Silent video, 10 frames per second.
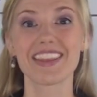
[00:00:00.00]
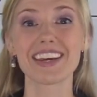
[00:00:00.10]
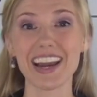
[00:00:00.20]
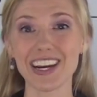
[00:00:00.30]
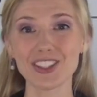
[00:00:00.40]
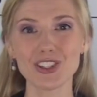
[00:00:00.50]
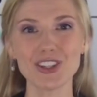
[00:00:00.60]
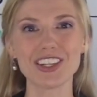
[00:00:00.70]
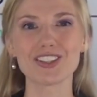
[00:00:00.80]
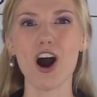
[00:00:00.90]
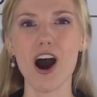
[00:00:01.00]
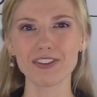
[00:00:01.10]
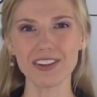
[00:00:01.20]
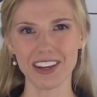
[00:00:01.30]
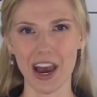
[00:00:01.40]
The answer is
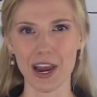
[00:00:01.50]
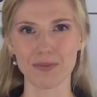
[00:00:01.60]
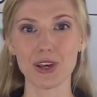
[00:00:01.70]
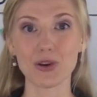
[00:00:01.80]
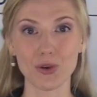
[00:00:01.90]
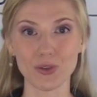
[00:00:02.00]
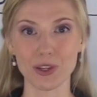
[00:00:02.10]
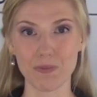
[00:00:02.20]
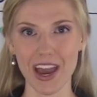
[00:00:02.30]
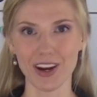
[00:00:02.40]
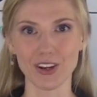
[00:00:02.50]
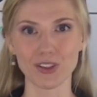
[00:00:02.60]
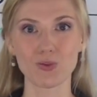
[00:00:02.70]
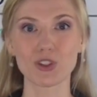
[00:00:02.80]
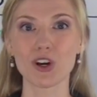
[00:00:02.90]
oftentimes acoustic
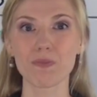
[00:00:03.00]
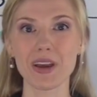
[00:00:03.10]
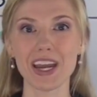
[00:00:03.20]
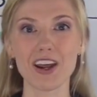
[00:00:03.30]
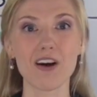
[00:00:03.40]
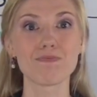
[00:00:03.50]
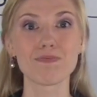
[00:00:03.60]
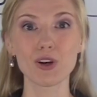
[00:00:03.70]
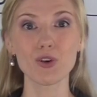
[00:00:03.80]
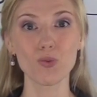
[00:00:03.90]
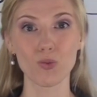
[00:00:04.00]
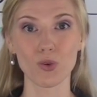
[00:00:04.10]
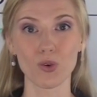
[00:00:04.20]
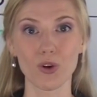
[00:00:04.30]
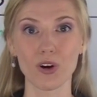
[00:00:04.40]
panels, which are made of mineral
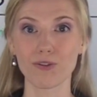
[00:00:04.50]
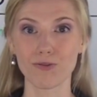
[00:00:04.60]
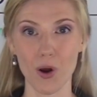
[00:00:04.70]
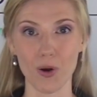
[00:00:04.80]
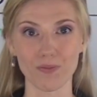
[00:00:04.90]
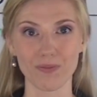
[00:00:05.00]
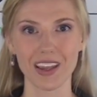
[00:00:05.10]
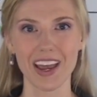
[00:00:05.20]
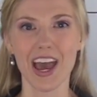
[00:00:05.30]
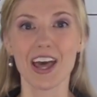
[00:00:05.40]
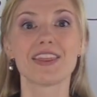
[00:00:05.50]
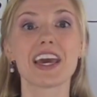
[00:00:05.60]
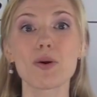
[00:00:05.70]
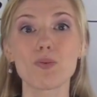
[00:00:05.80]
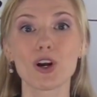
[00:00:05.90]
wool or foam.
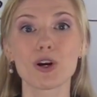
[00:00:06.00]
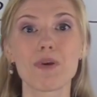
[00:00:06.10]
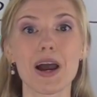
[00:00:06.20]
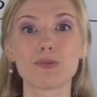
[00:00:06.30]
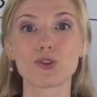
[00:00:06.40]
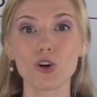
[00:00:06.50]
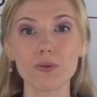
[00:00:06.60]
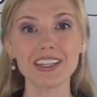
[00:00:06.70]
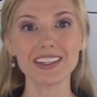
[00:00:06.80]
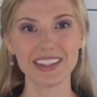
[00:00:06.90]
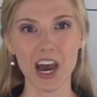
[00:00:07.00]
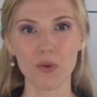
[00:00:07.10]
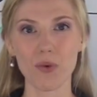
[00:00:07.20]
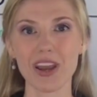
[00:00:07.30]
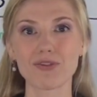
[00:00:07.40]
They work by absorbing the
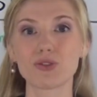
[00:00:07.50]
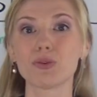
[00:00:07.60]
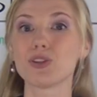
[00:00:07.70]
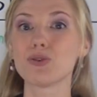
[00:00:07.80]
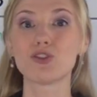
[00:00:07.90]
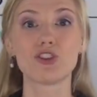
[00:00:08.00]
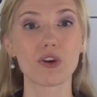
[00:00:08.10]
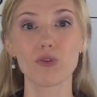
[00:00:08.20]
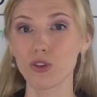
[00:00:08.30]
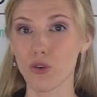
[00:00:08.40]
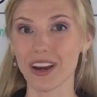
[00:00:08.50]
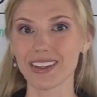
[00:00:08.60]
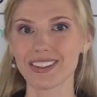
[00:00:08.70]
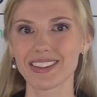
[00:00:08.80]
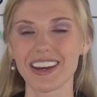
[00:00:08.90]
sound waves to reduce general
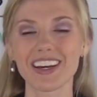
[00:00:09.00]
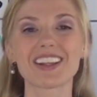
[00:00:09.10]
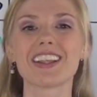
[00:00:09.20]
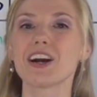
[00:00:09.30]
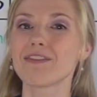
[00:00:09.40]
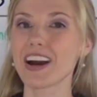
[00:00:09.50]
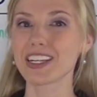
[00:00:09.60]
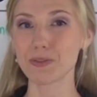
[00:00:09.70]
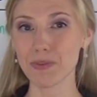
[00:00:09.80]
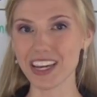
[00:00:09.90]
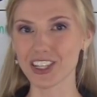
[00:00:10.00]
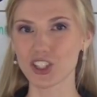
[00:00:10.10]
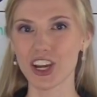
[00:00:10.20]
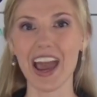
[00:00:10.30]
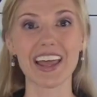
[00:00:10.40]
noise, clarify
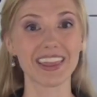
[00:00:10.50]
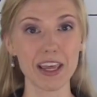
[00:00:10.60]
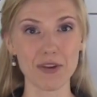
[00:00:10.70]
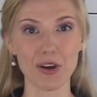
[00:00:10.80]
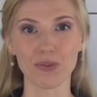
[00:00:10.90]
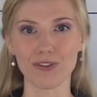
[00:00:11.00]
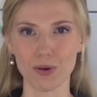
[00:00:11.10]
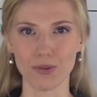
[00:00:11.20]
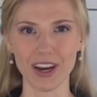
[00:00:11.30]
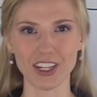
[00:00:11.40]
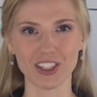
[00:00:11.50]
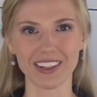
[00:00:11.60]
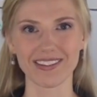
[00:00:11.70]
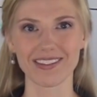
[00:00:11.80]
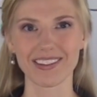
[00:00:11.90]
speech, and limit
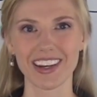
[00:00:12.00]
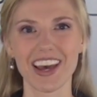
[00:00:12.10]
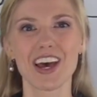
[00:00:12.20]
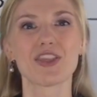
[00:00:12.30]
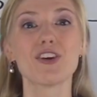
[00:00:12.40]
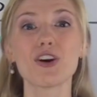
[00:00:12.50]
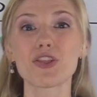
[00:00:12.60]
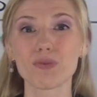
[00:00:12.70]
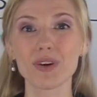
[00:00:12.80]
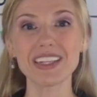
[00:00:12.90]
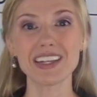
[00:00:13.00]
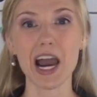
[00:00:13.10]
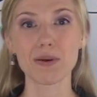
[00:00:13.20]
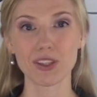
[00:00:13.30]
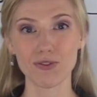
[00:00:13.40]
reverberation. There are 3
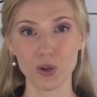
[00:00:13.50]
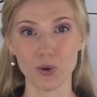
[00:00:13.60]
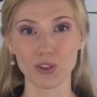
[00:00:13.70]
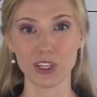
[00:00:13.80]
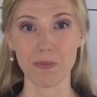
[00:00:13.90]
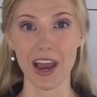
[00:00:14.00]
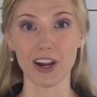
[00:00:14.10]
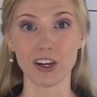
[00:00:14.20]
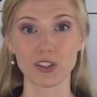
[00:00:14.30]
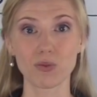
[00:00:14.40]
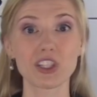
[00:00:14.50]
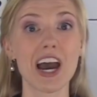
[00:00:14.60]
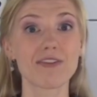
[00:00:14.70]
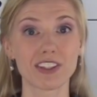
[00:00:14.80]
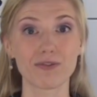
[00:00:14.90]
types of acoustic panels which
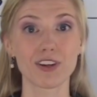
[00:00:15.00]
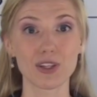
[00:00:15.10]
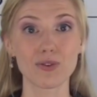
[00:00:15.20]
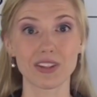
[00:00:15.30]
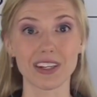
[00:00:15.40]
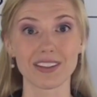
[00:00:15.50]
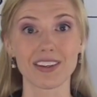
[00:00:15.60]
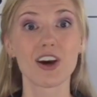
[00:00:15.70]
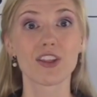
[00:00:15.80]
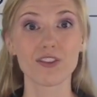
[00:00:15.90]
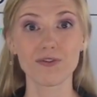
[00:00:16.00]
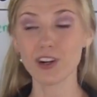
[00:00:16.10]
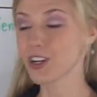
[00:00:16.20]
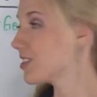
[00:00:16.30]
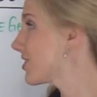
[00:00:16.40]
have different uses. The
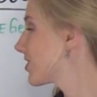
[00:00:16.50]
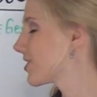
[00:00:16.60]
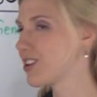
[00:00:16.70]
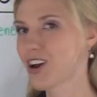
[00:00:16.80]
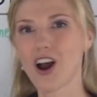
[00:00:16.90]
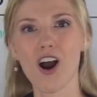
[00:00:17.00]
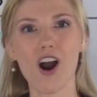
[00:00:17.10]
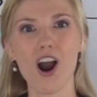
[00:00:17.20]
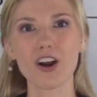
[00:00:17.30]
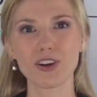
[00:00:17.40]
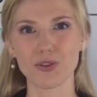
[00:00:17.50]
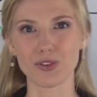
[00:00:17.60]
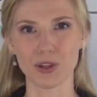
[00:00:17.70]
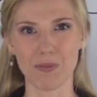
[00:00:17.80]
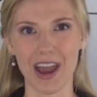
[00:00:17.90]
first, art
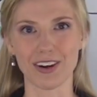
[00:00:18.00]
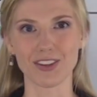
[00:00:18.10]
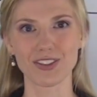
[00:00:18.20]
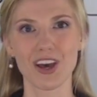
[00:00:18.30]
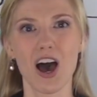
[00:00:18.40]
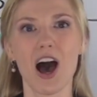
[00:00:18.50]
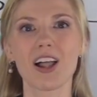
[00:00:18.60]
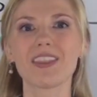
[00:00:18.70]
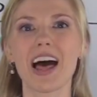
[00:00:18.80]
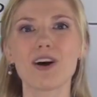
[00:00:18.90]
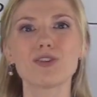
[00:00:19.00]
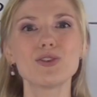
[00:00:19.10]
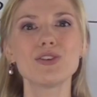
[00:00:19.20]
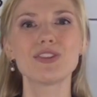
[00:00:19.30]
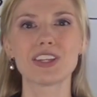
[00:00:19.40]
acoustic panels,
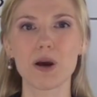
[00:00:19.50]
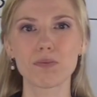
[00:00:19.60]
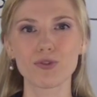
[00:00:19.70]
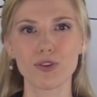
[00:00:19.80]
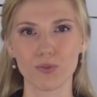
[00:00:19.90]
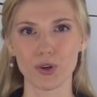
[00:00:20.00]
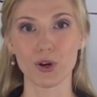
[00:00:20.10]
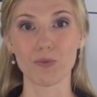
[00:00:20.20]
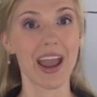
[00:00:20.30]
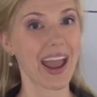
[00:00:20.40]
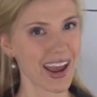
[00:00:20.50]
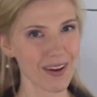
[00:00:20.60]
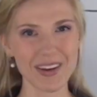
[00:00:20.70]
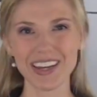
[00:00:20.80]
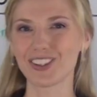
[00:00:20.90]
allows you to soundproof a room
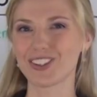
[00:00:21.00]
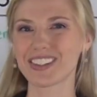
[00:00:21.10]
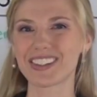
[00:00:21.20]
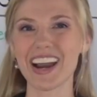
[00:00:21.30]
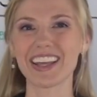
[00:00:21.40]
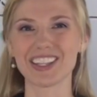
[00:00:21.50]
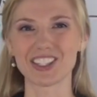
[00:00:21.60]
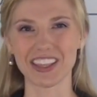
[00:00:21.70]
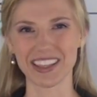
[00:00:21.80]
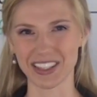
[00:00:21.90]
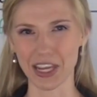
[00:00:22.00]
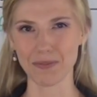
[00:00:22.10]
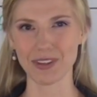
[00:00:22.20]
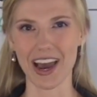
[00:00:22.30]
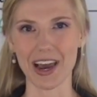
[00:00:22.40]
and make it look stylish at the
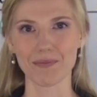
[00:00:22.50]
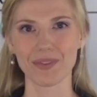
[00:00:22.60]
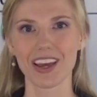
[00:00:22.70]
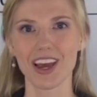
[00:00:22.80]
same time.